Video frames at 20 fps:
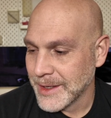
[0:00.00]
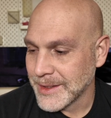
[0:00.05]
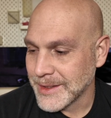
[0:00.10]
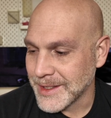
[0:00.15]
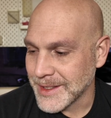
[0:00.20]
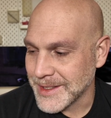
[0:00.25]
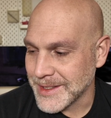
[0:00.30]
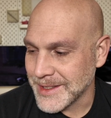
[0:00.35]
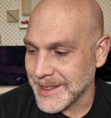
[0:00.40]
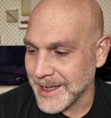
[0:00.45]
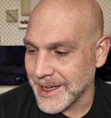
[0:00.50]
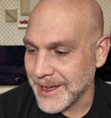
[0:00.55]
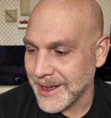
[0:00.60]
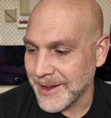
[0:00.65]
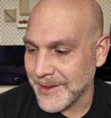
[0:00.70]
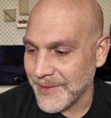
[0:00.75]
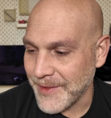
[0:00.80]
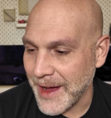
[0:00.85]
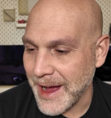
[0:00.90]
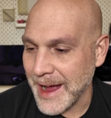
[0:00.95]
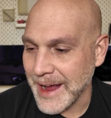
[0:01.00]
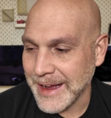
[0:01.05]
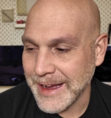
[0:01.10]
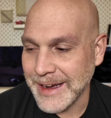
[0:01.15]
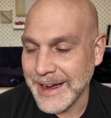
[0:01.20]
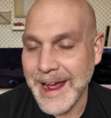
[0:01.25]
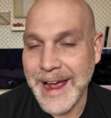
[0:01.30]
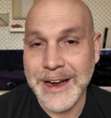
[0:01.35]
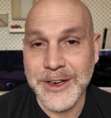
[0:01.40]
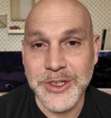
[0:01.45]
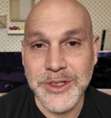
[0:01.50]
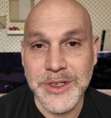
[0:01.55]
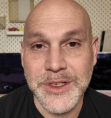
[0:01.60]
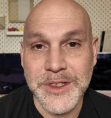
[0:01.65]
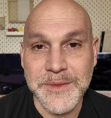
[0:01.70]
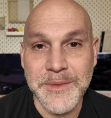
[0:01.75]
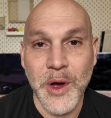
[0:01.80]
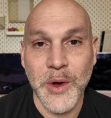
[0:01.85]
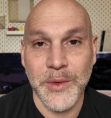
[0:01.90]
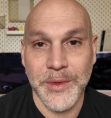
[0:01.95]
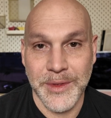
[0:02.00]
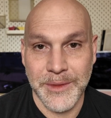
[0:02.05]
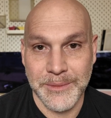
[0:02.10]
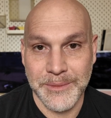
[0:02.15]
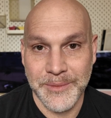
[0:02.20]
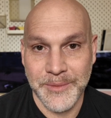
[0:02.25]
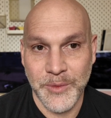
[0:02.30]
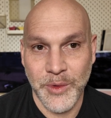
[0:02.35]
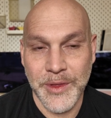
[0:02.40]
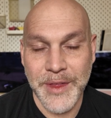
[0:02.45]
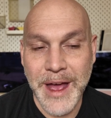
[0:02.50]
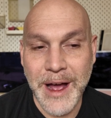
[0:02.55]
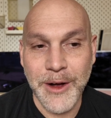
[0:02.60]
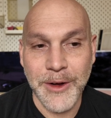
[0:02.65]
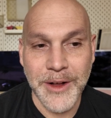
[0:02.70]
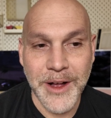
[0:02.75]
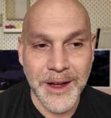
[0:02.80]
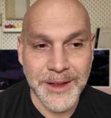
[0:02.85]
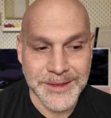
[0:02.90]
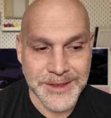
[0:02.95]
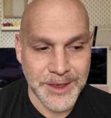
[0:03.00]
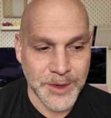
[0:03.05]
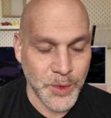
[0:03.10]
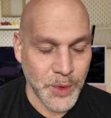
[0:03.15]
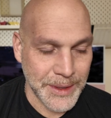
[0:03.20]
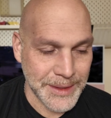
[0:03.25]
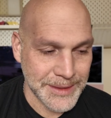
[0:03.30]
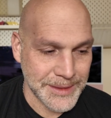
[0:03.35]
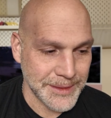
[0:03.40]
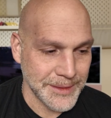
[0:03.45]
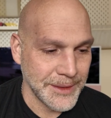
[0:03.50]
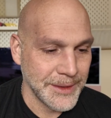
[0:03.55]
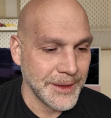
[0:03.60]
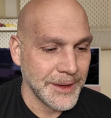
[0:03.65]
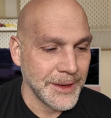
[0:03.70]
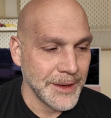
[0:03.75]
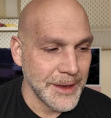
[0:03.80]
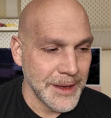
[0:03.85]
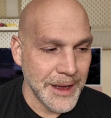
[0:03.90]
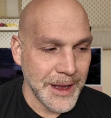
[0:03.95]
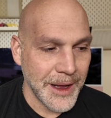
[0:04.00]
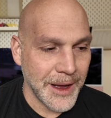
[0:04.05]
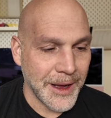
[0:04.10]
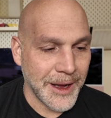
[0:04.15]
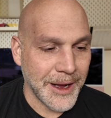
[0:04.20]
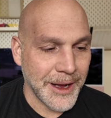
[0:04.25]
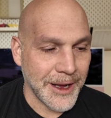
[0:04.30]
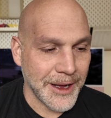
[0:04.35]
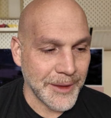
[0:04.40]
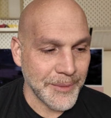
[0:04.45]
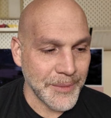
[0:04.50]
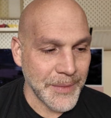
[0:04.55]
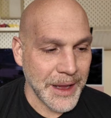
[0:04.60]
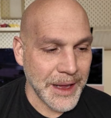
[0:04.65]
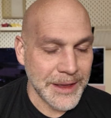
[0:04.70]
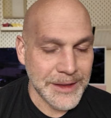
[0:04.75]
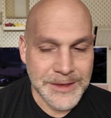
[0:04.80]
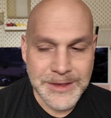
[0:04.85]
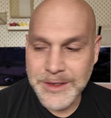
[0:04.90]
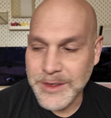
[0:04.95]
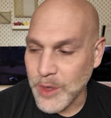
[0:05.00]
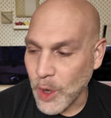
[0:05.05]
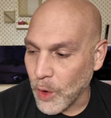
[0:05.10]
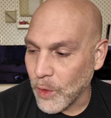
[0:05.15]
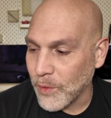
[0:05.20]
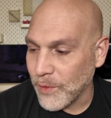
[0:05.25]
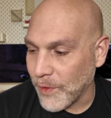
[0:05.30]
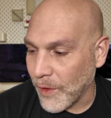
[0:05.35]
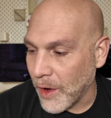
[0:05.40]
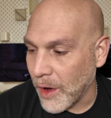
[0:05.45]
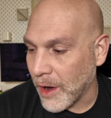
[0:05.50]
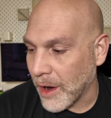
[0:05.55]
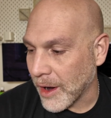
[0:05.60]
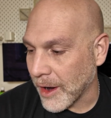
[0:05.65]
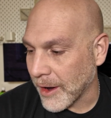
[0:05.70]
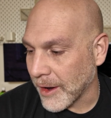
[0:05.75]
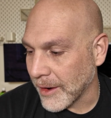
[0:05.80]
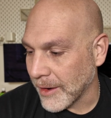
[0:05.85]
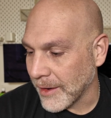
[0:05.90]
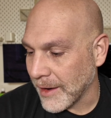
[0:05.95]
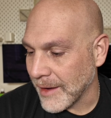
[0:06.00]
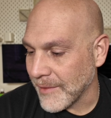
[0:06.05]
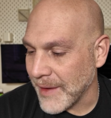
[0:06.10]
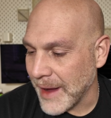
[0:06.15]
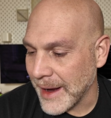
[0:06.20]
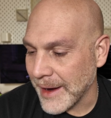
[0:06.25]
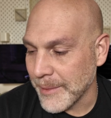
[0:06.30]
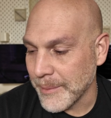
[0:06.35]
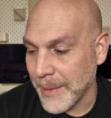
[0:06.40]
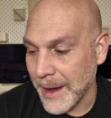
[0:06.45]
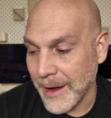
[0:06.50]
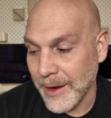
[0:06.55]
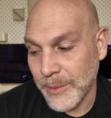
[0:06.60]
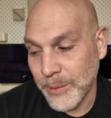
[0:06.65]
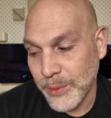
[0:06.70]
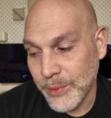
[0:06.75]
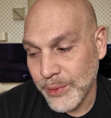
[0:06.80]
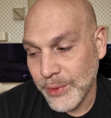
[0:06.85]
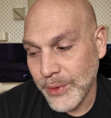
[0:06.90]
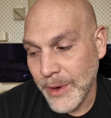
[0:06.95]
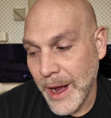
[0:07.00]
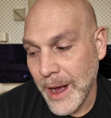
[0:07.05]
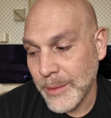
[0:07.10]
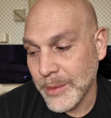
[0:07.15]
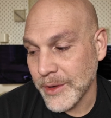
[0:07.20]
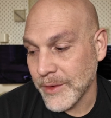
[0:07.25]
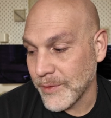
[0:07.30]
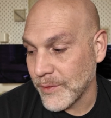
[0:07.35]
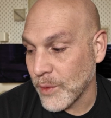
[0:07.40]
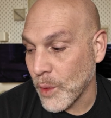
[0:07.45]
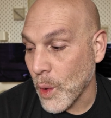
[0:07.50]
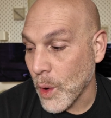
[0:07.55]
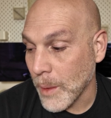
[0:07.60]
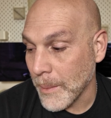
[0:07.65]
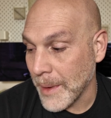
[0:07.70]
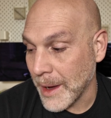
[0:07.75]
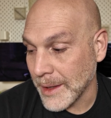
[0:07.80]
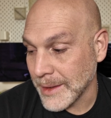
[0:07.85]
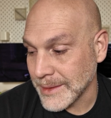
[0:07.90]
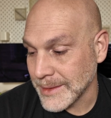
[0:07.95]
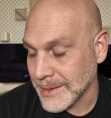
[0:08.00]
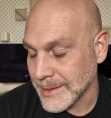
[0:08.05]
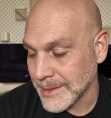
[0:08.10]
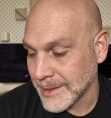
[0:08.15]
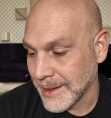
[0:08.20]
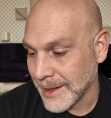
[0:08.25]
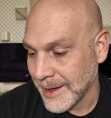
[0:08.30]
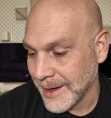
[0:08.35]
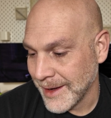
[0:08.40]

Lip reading: to see if I can actually smoke them without consequence. And so far, I've had them about probably 4 months.